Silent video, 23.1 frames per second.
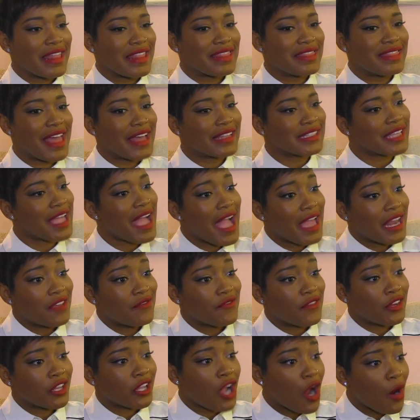that's kind
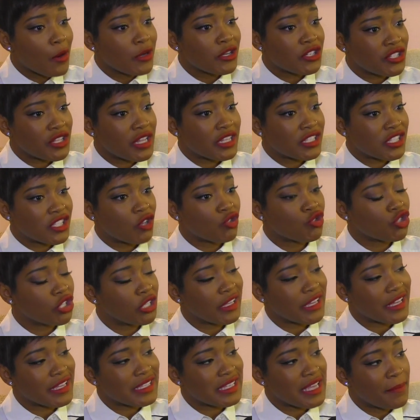of encouraged and that's
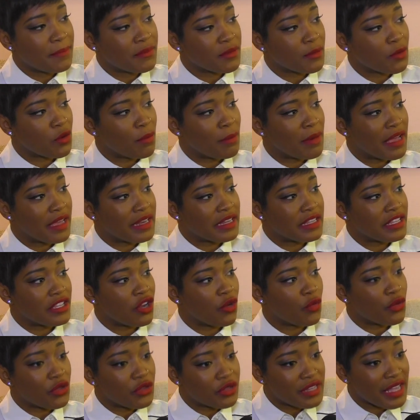socially acceptable. But,
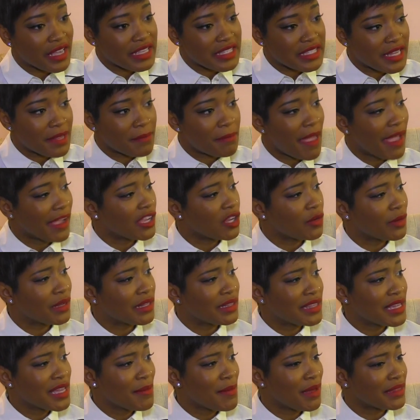when you take a step back and you
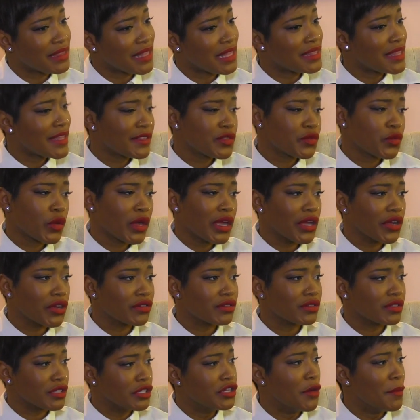really think about that, that's
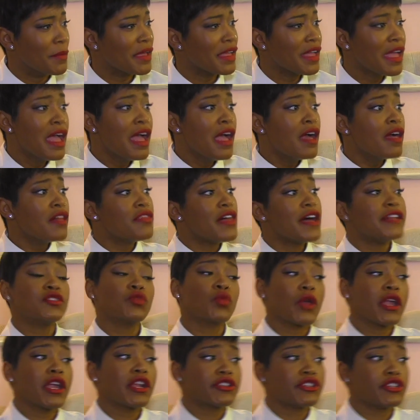weird. That's
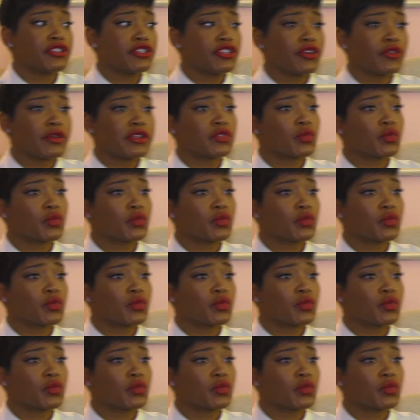weird to do.